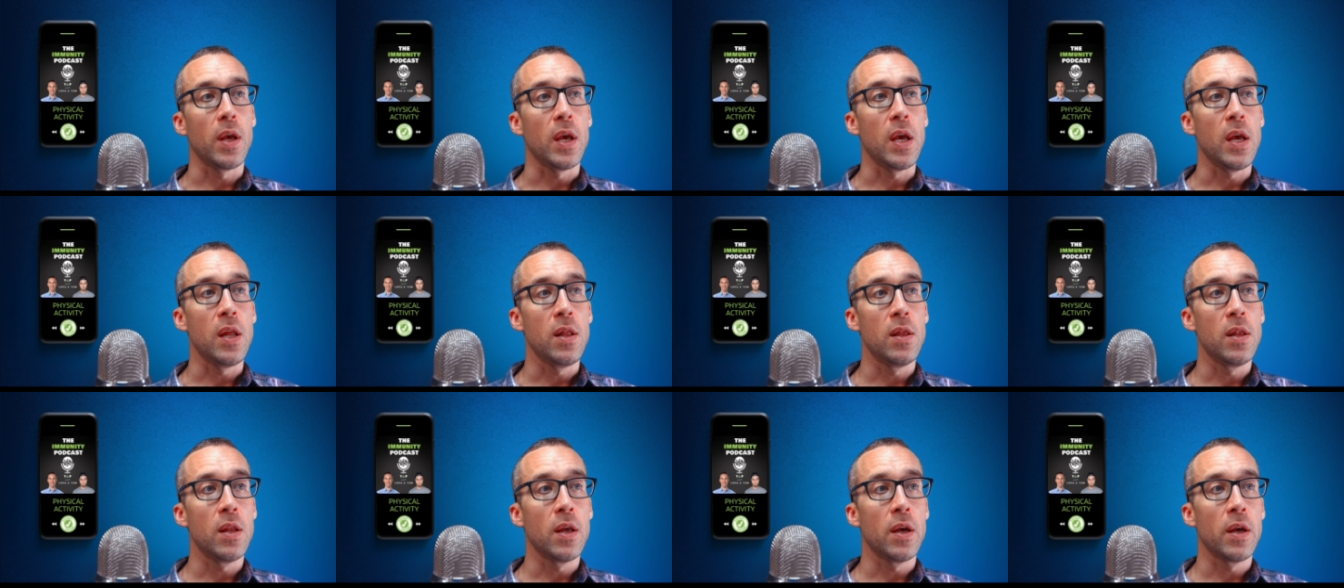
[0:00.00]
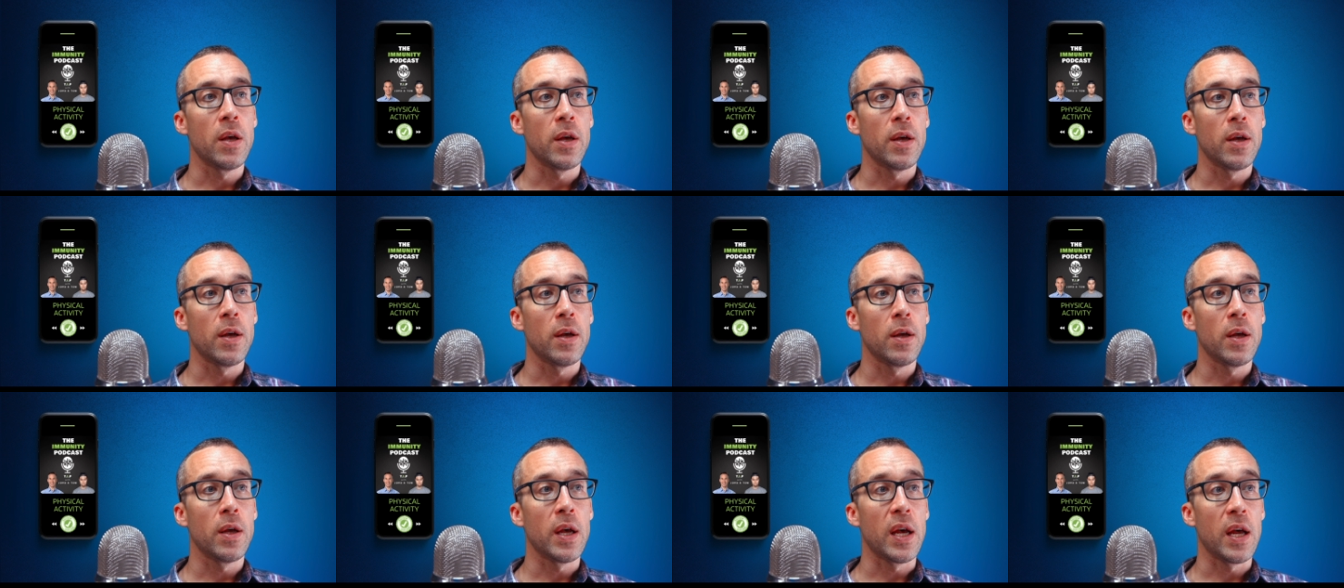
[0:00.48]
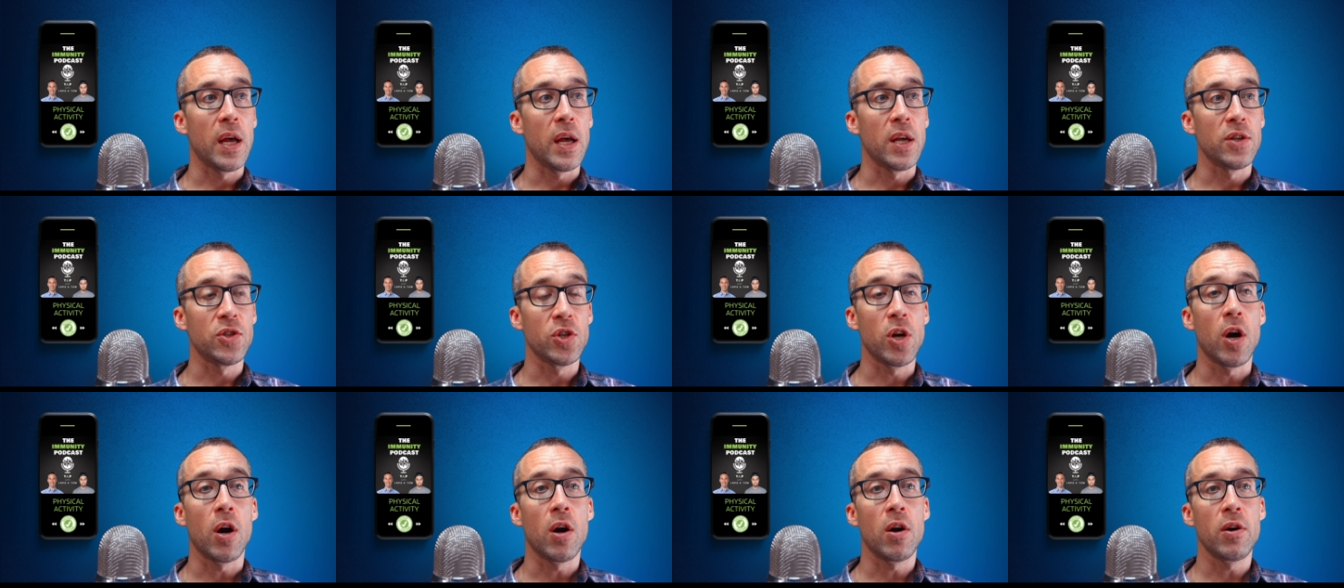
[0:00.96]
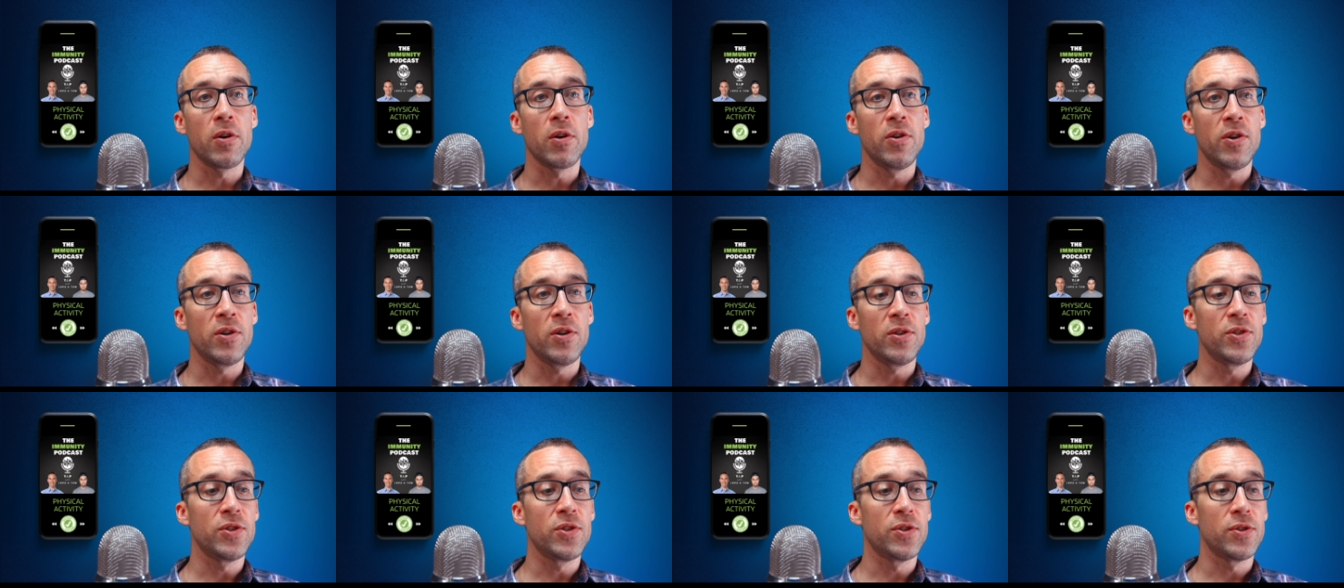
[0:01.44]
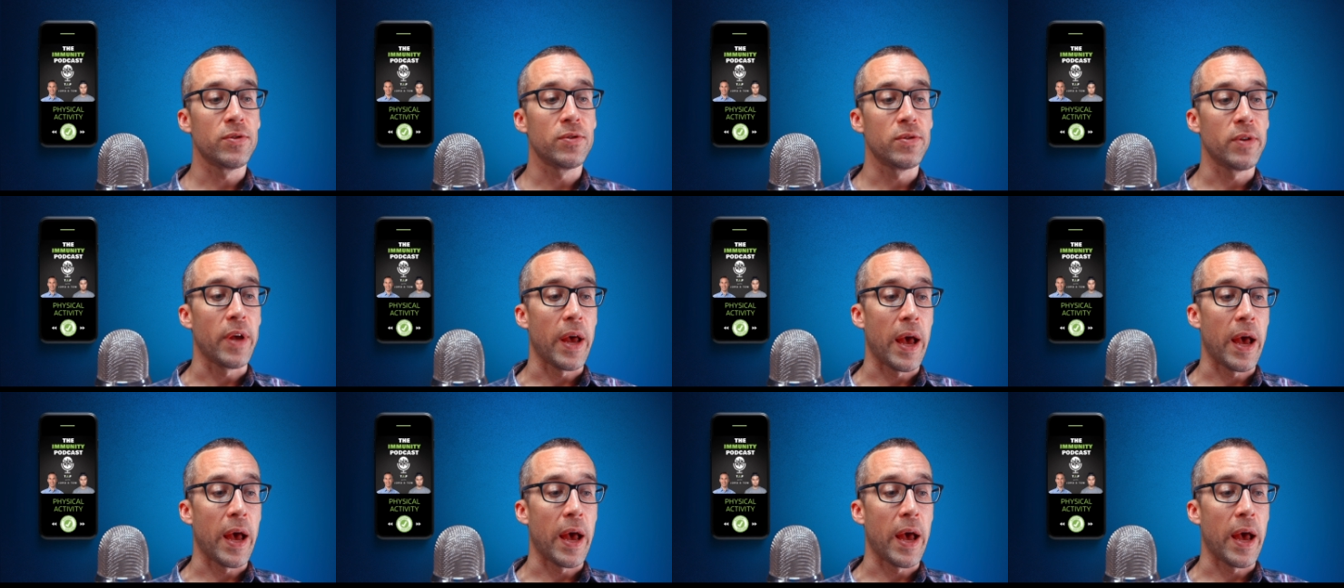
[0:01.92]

in uh, as gardeners,